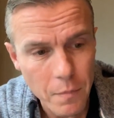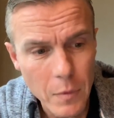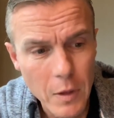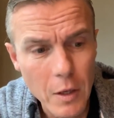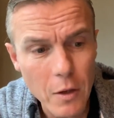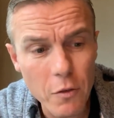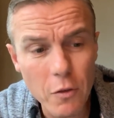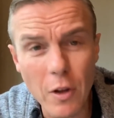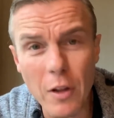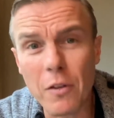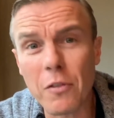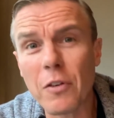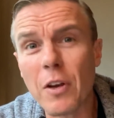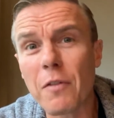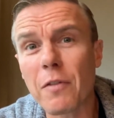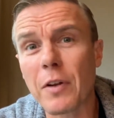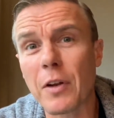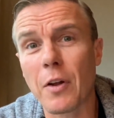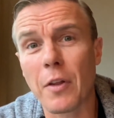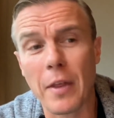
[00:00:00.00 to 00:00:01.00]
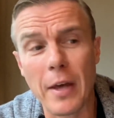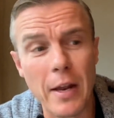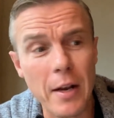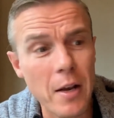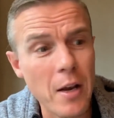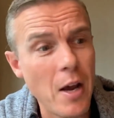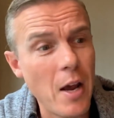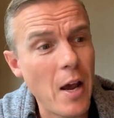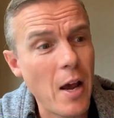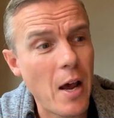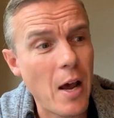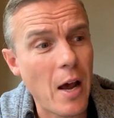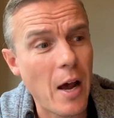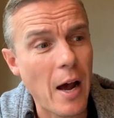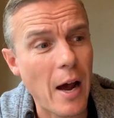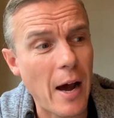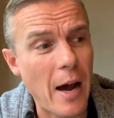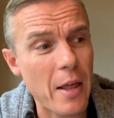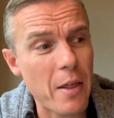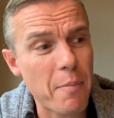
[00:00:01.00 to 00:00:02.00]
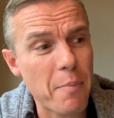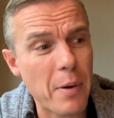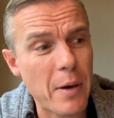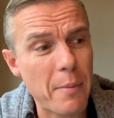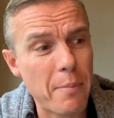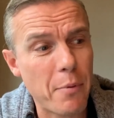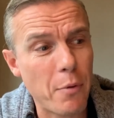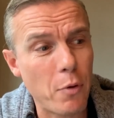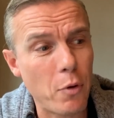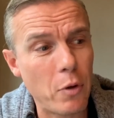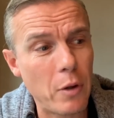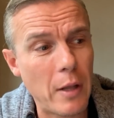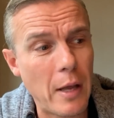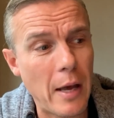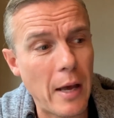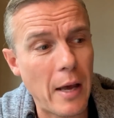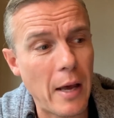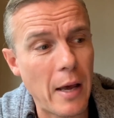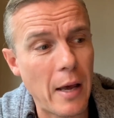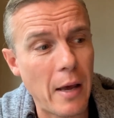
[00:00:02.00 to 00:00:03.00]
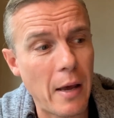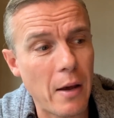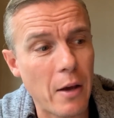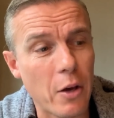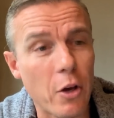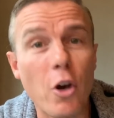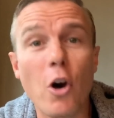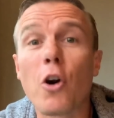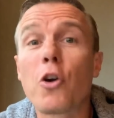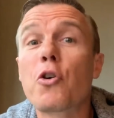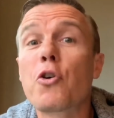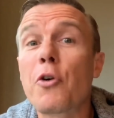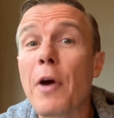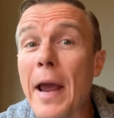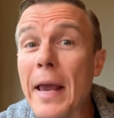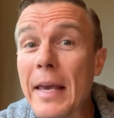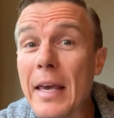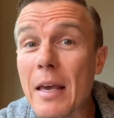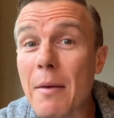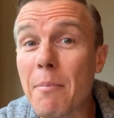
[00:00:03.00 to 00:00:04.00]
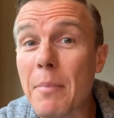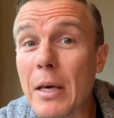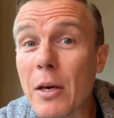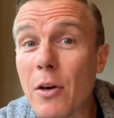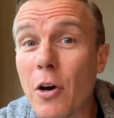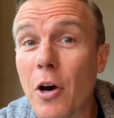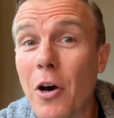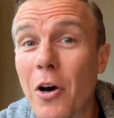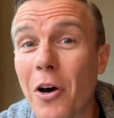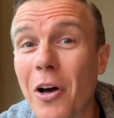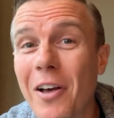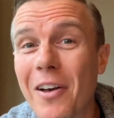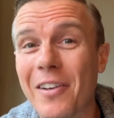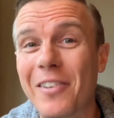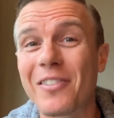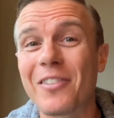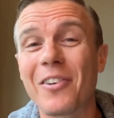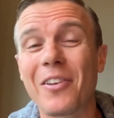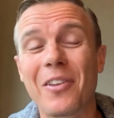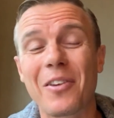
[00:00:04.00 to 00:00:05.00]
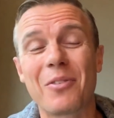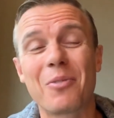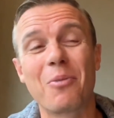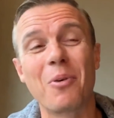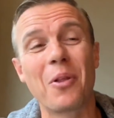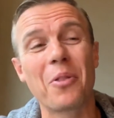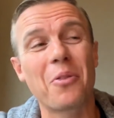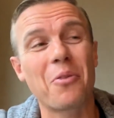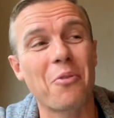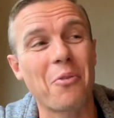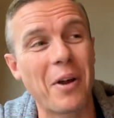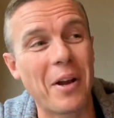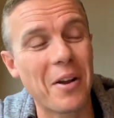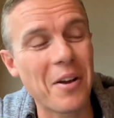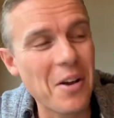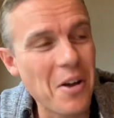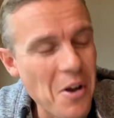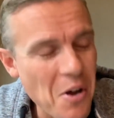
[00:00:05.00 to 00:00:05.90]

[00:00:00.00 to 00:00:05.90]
So there's definitely not that. Other people got cranky because I saw this one thread